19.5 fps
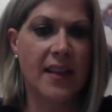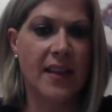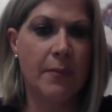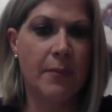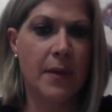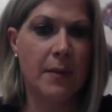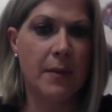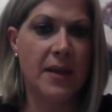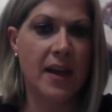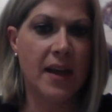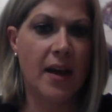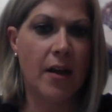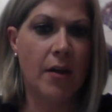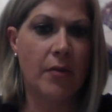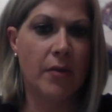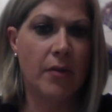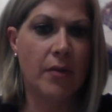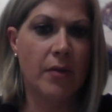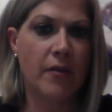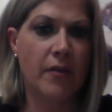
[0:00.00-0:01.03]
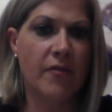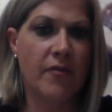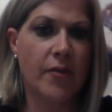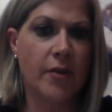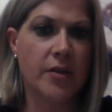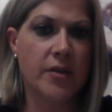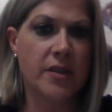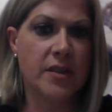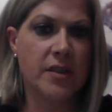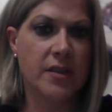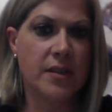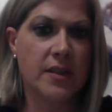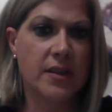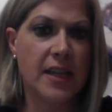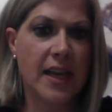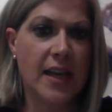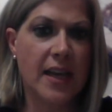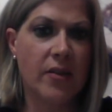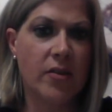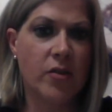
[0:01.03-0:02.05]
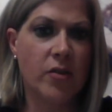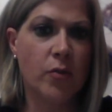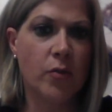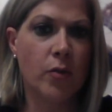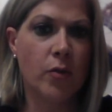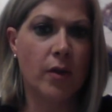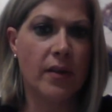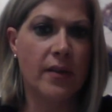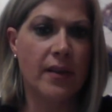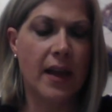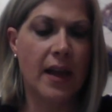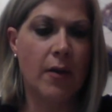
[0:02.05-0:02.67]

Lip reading: that maybe out the first day of school?